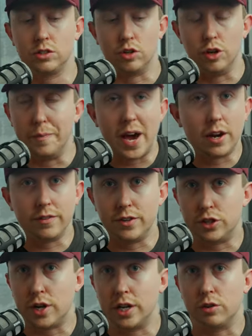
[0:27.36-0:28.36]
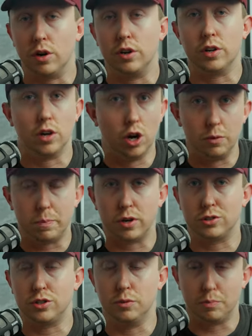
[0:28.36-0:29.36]
So no matter if you're trying to grow your own
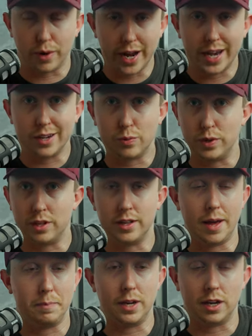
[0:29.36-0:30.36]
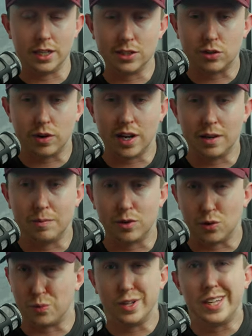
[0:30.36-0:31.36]
personal brand, whether that be on Instagram
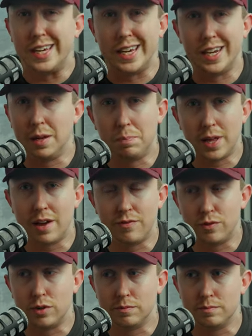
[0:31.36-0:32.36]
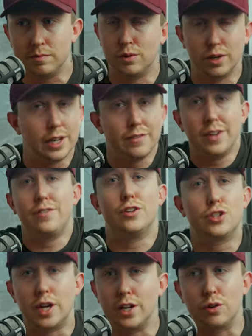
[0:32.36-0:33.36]
or really any platform, or even if you're
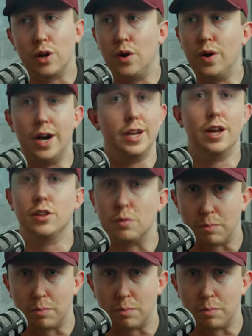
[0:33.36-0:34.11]
trying to grow another